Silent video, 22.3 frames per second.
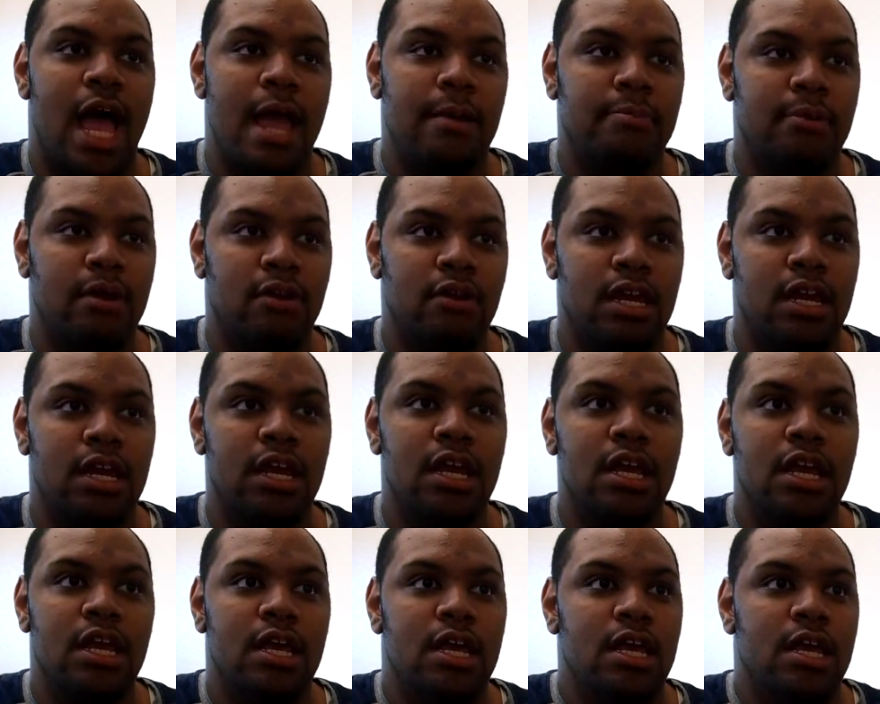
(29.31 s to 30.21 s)

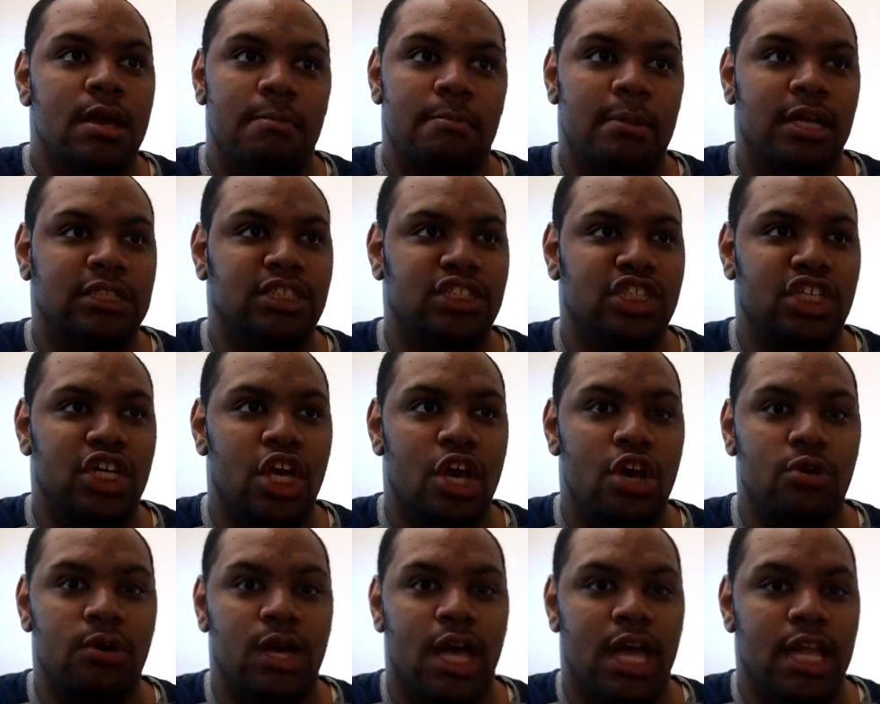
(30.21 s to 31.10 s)
library months
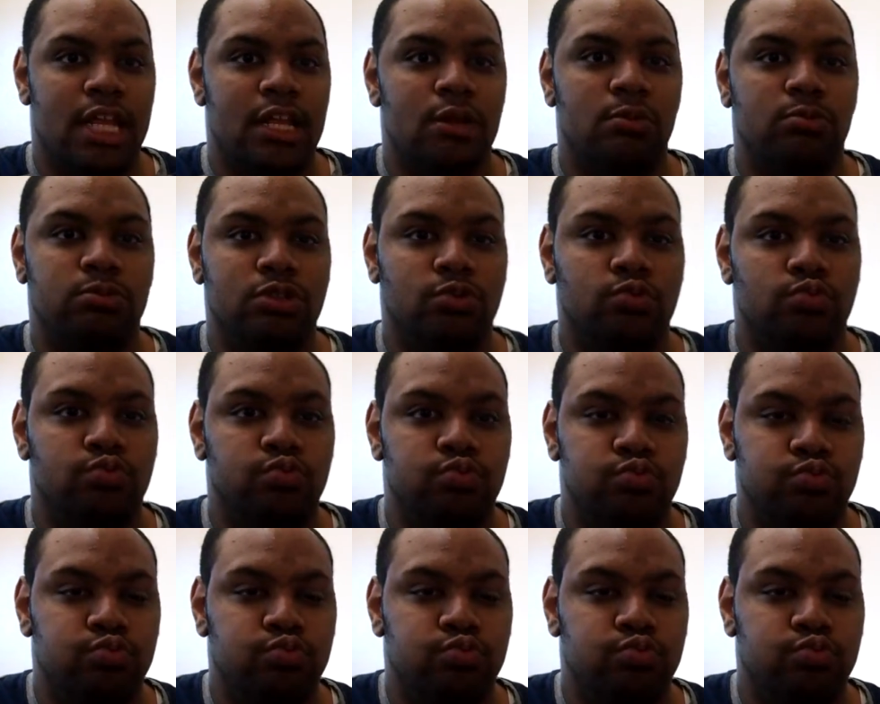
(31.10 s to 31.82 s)
ago, and it was